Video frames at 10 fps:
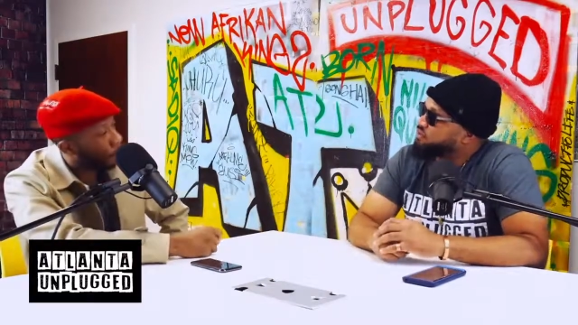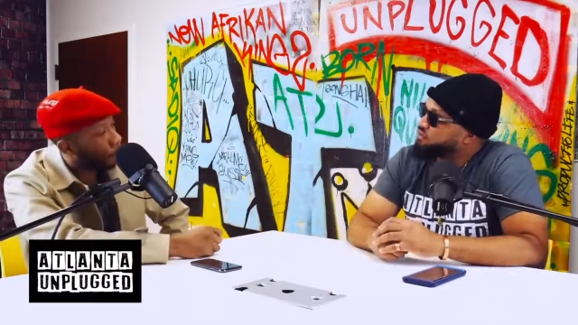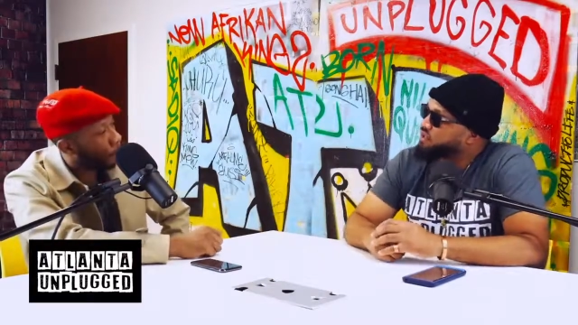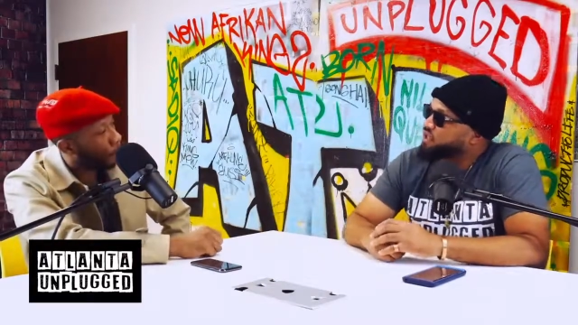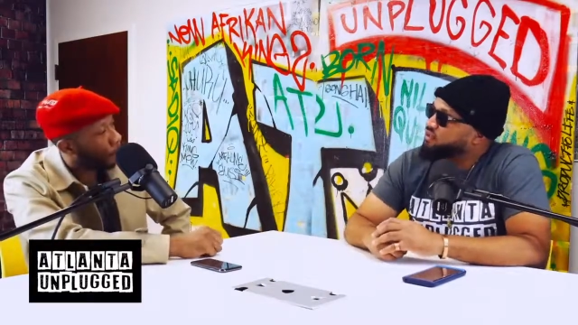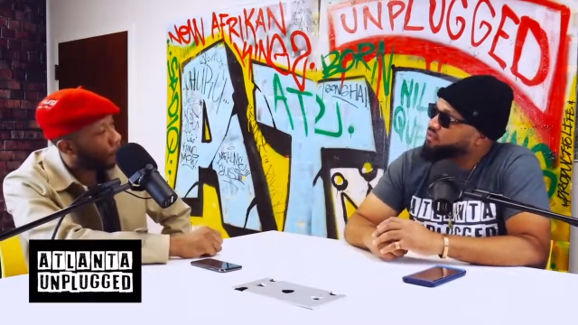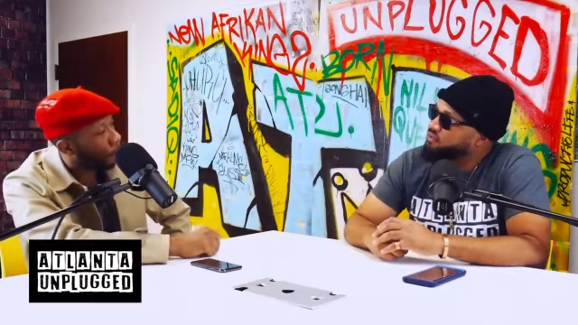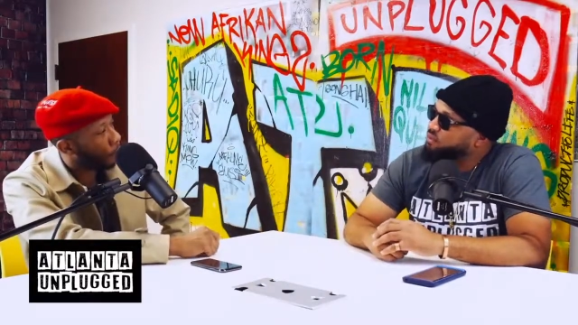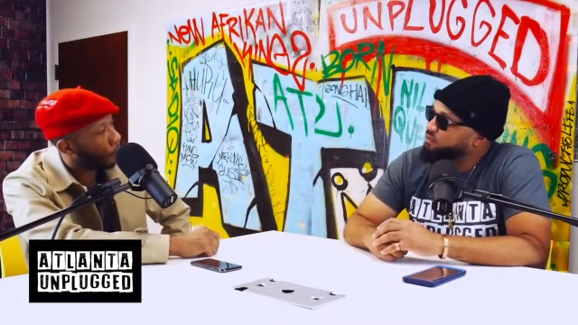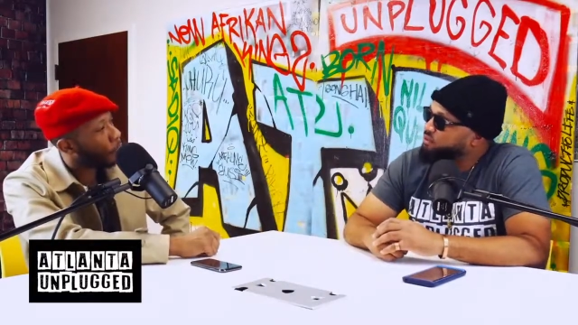Speaker 1: today?
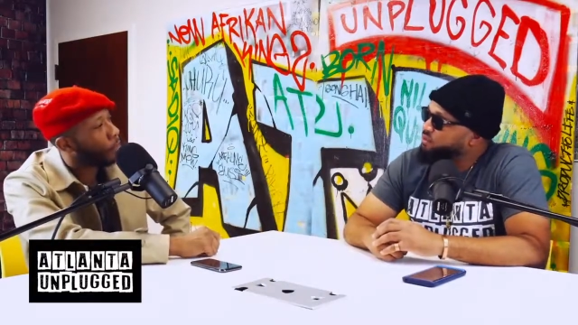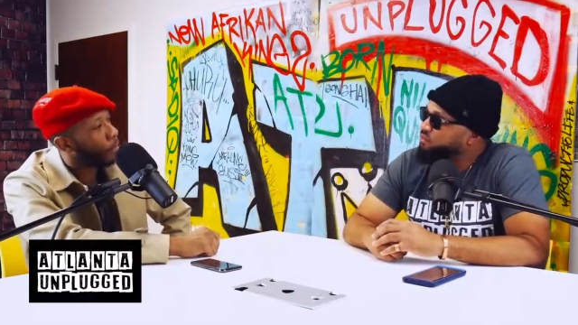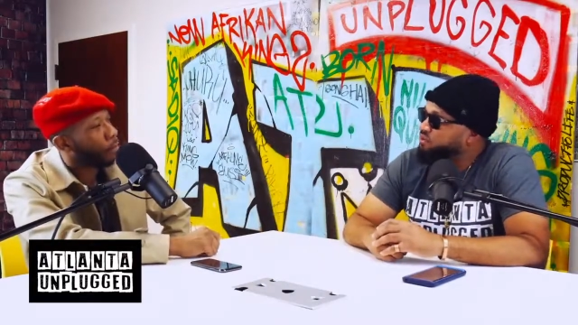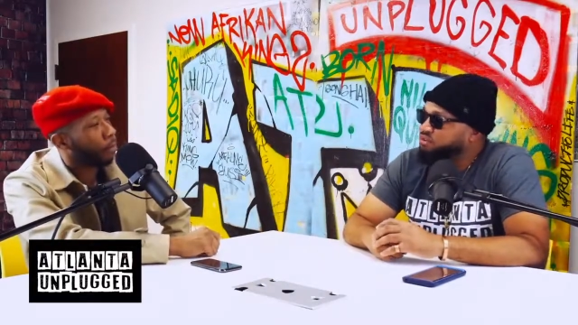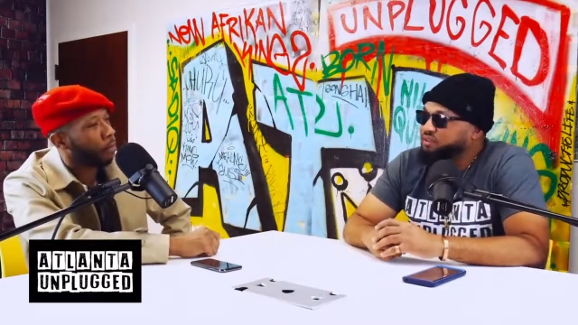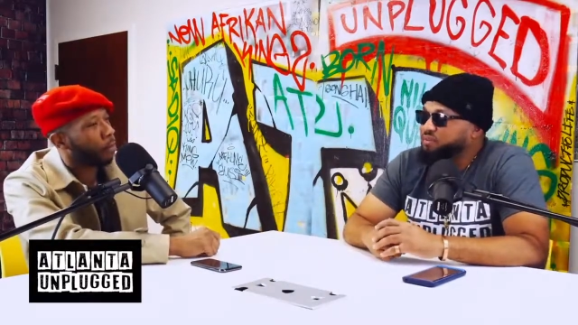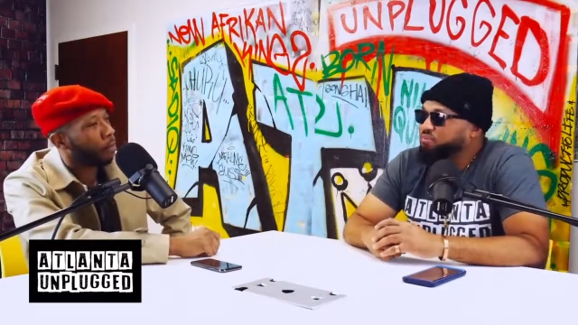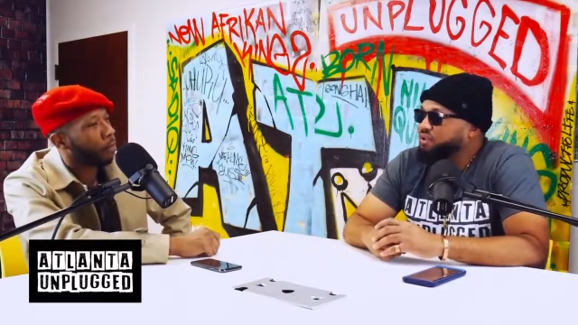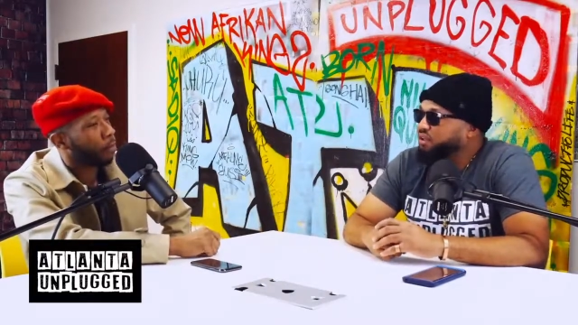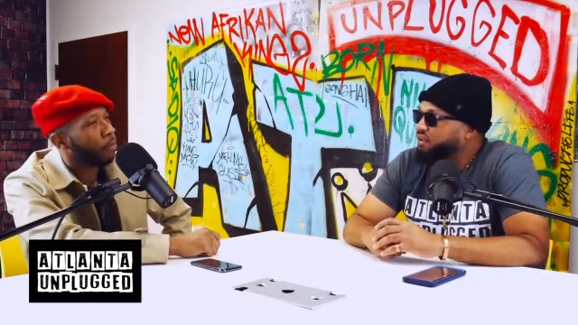You know what I mean with the
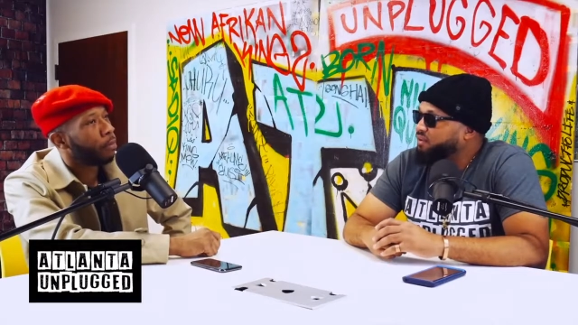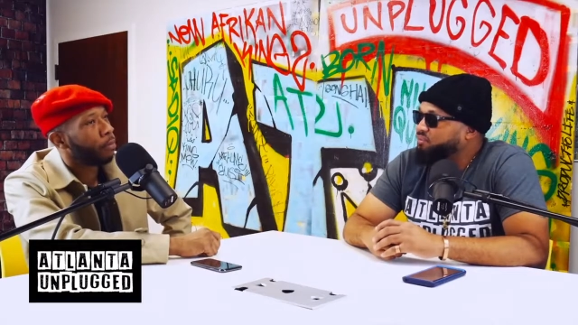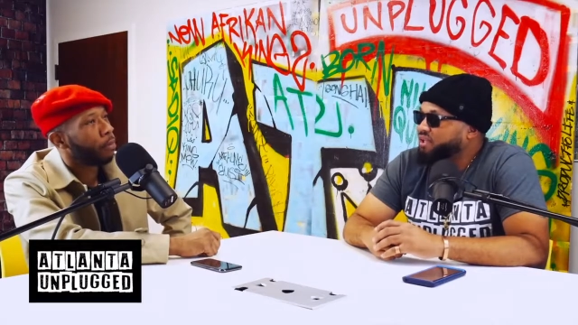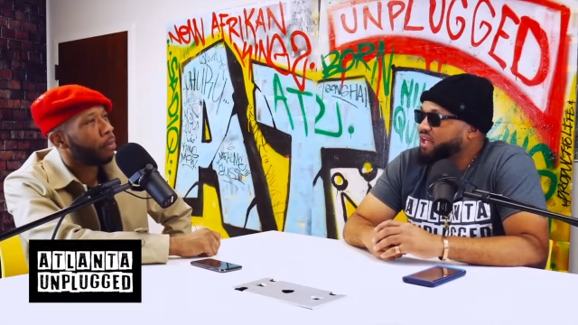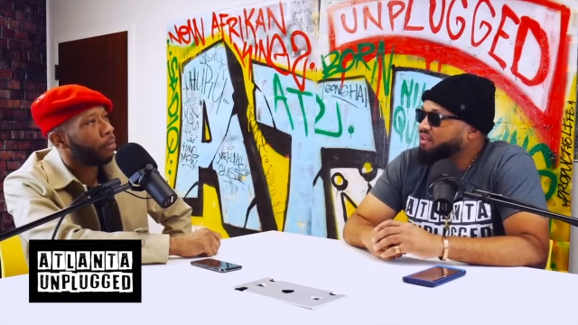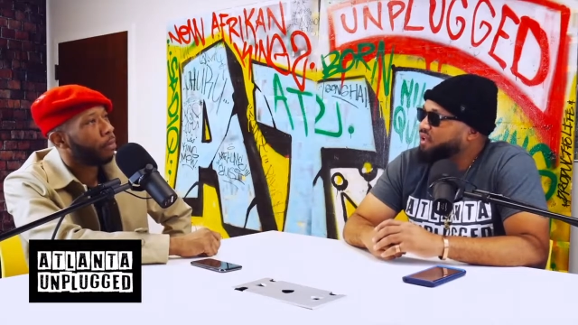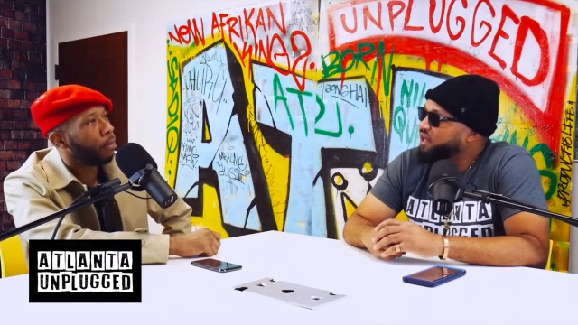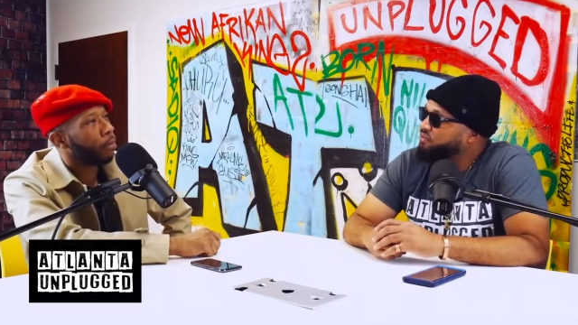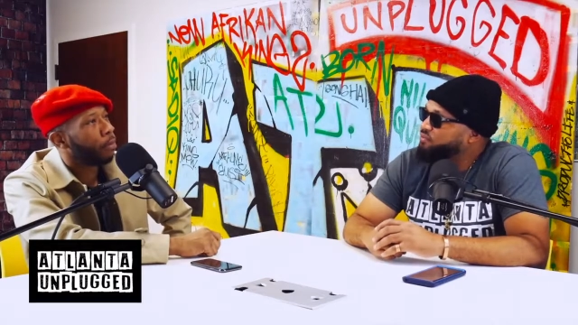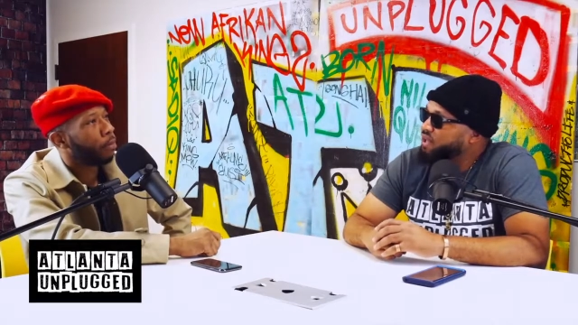uh, Black
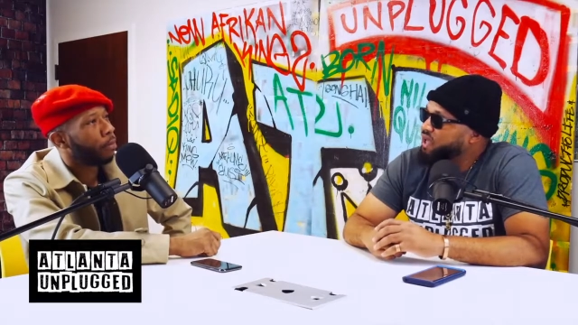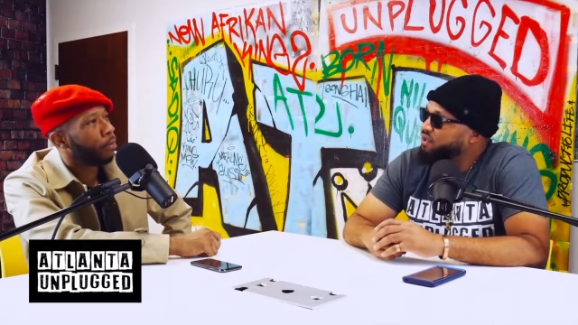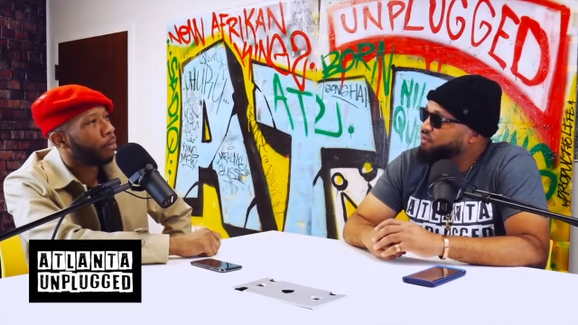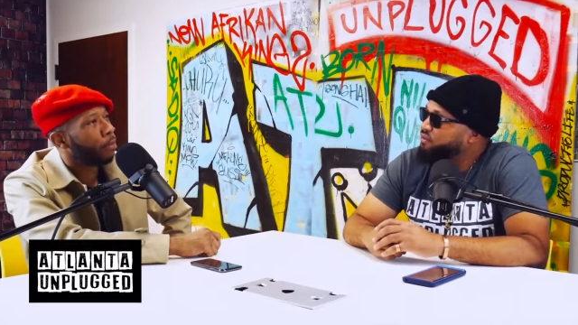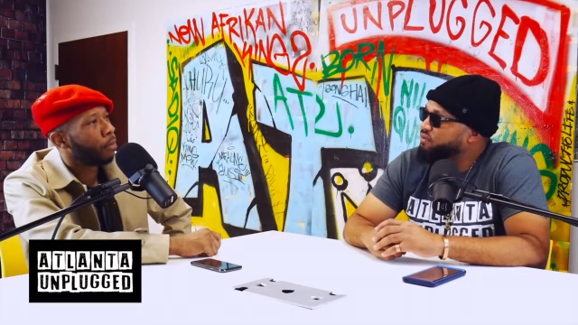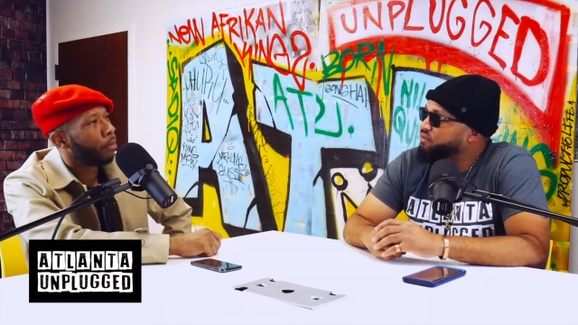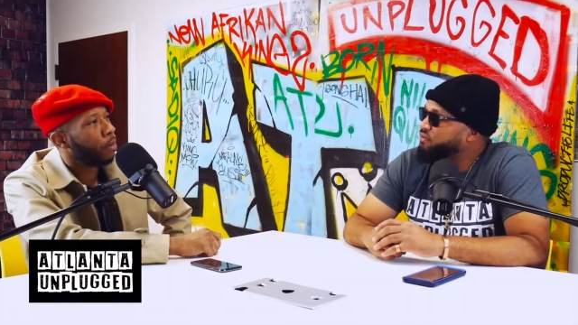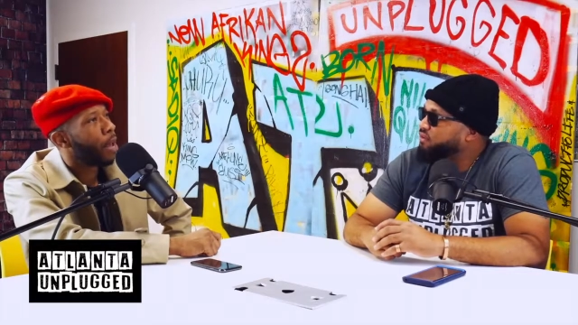Lives Matter.